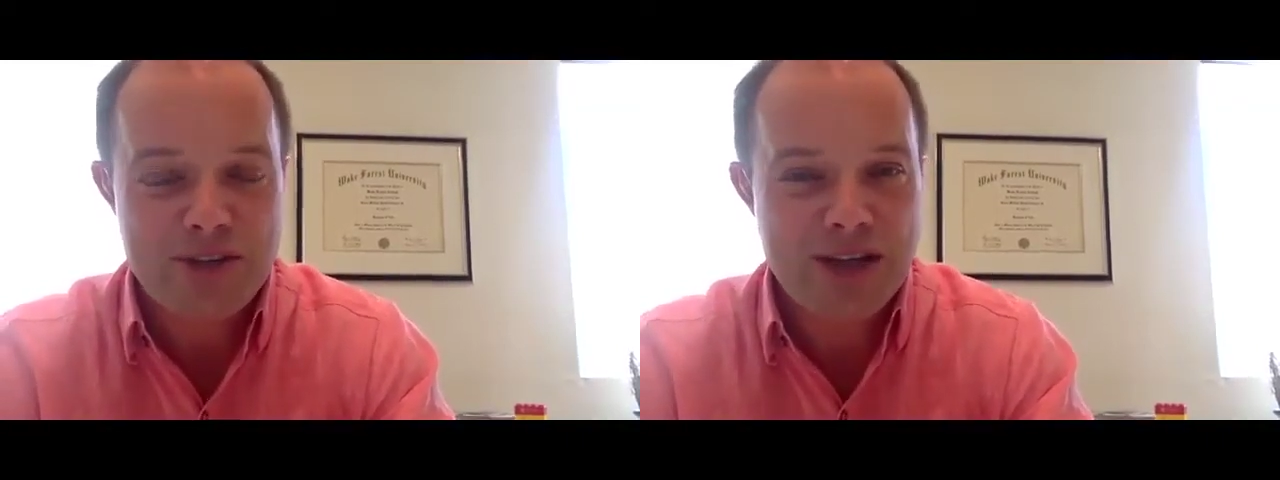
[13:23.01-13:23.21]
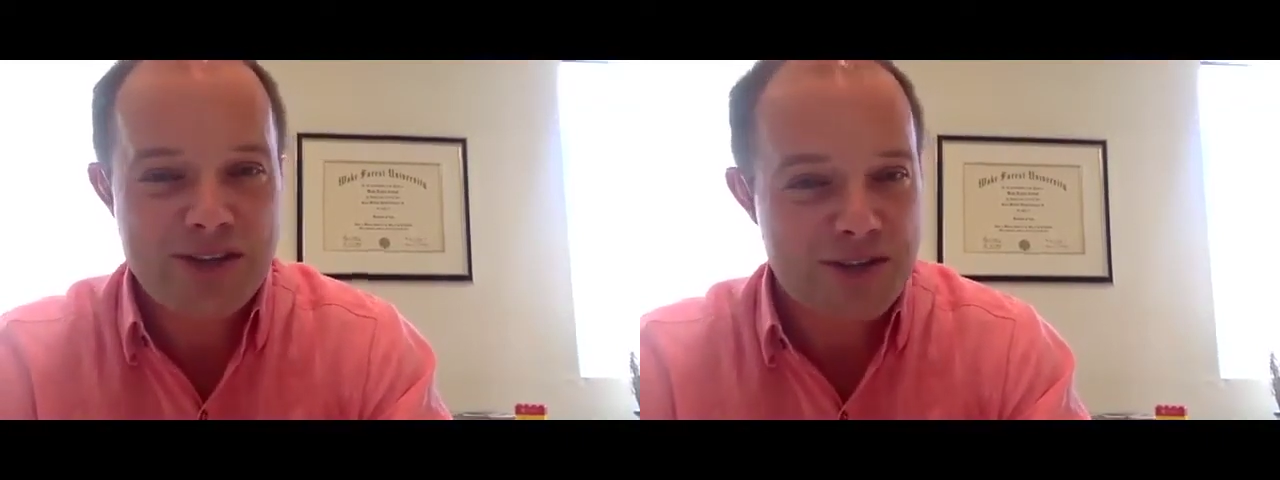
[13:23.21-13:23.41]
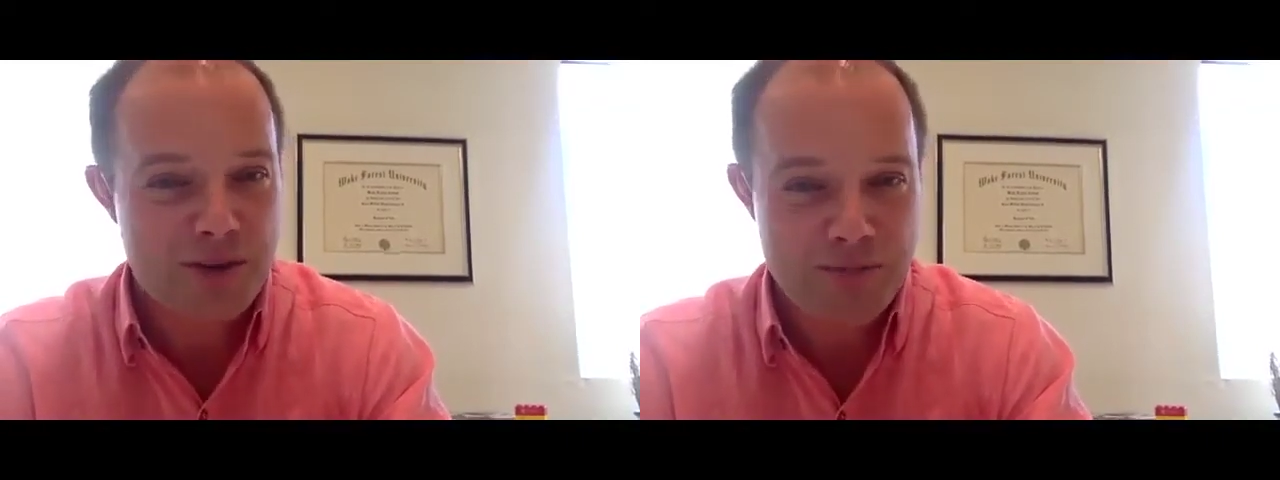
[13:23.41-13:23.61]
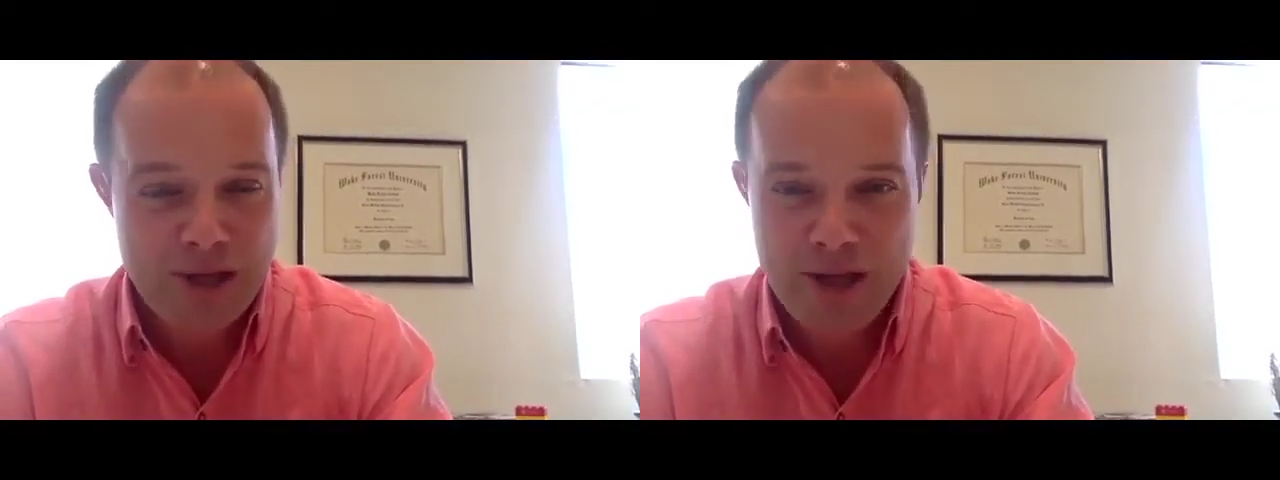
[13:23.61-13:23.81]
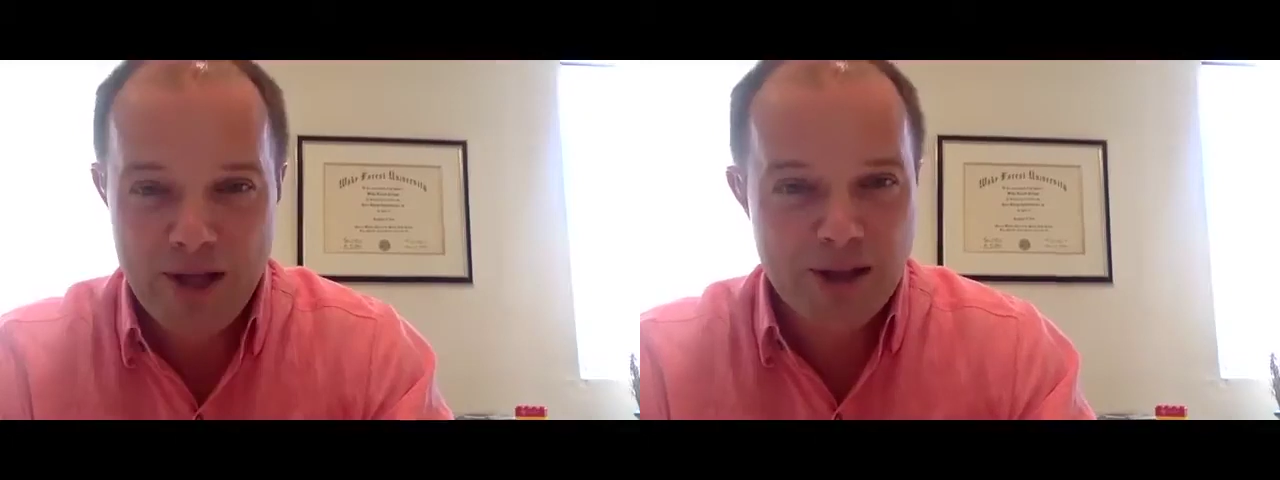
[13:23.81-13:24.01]
Nice little
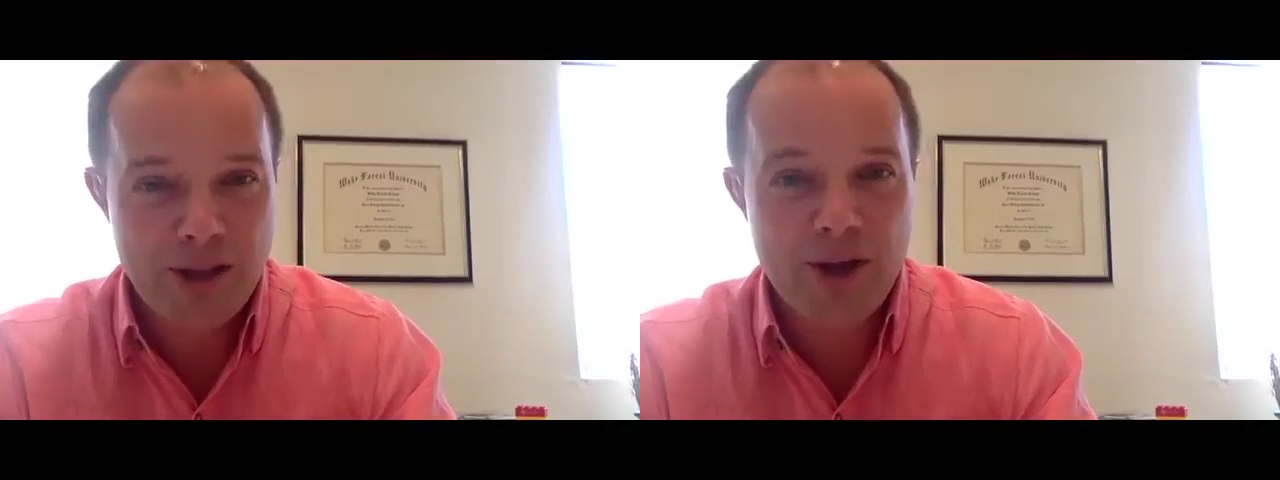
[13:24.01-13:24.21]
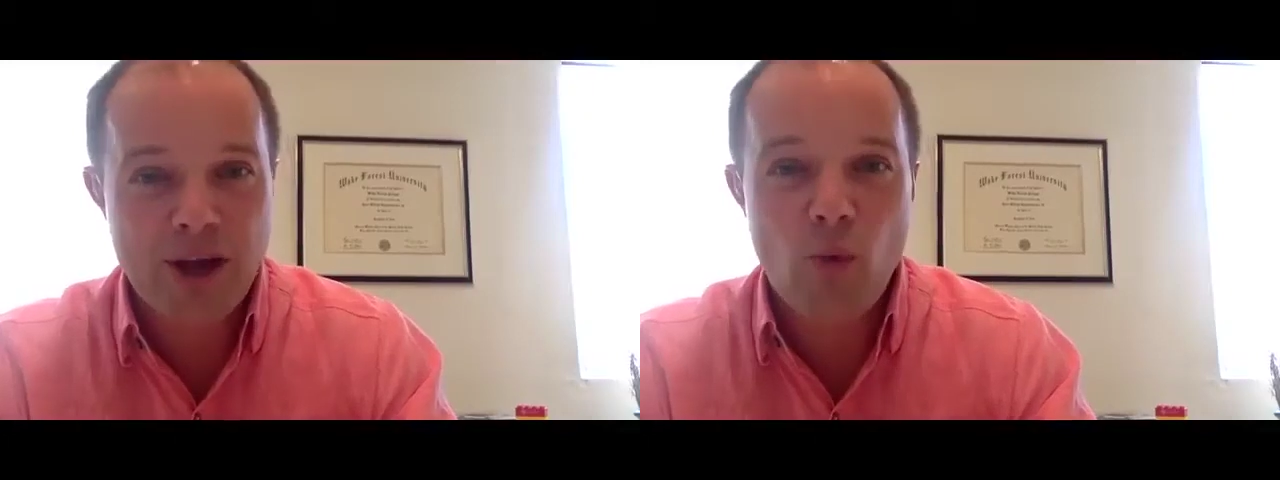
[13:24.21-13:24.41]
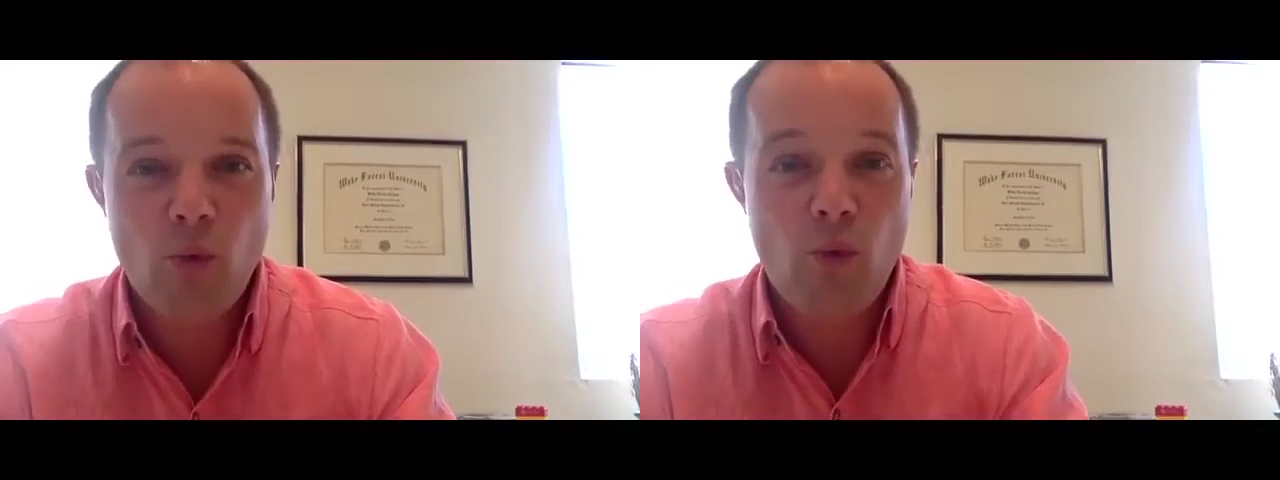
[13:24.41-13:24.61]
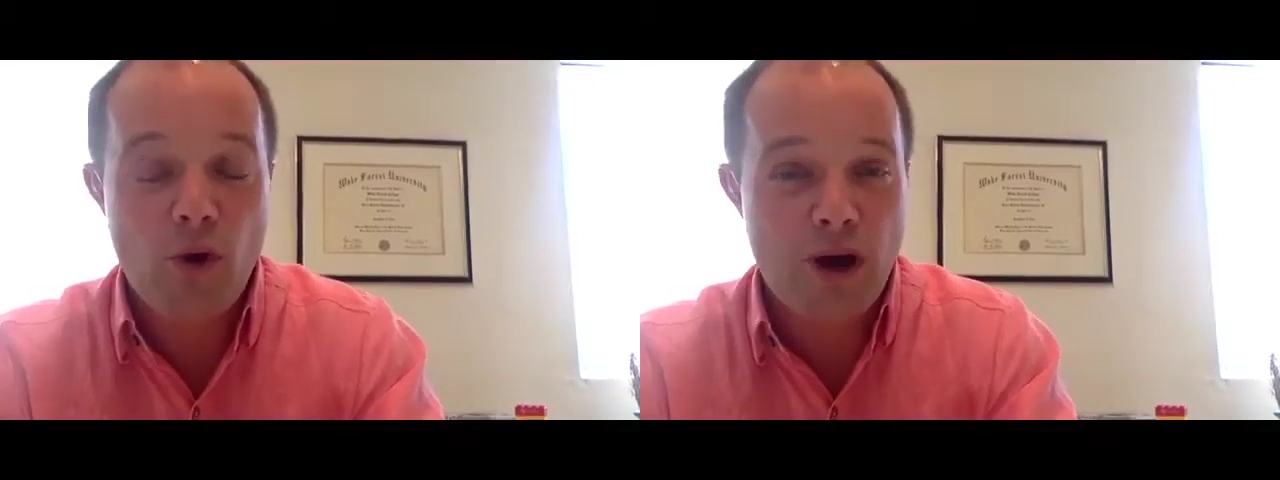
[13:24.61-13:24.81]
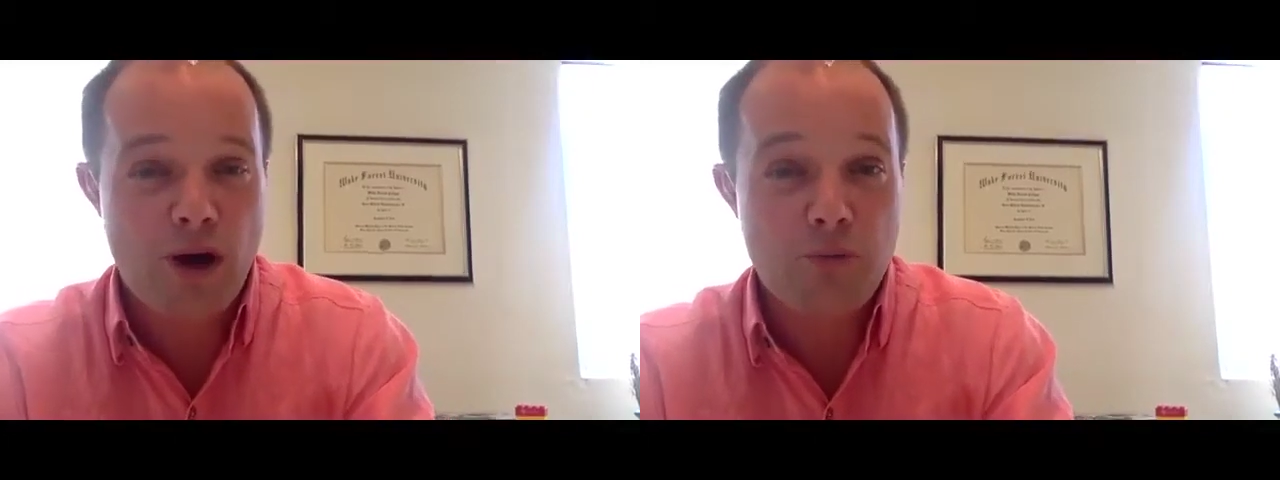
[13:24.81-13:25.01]
look at
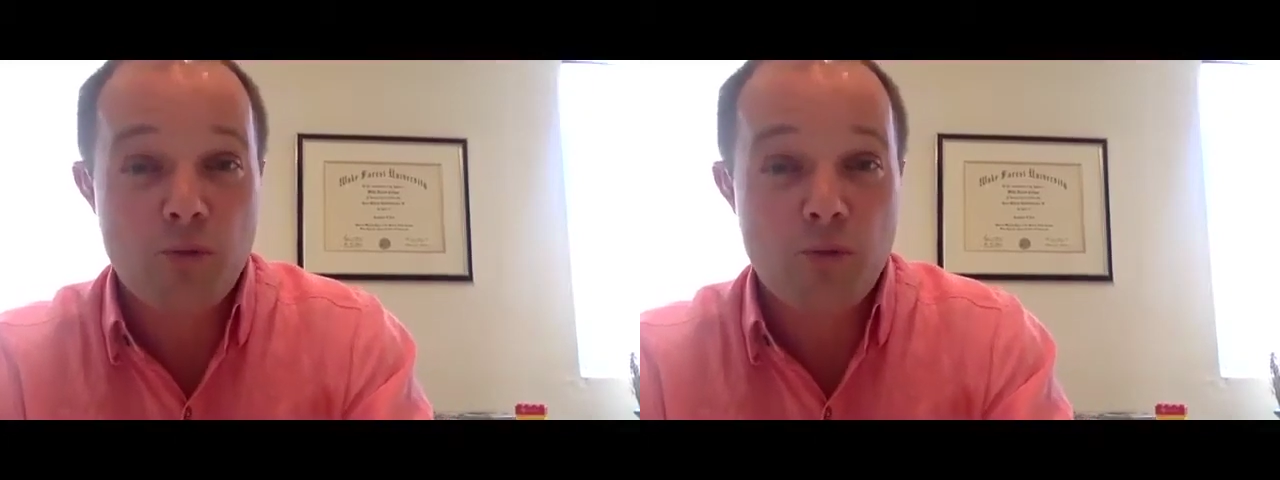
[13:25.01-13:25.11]
a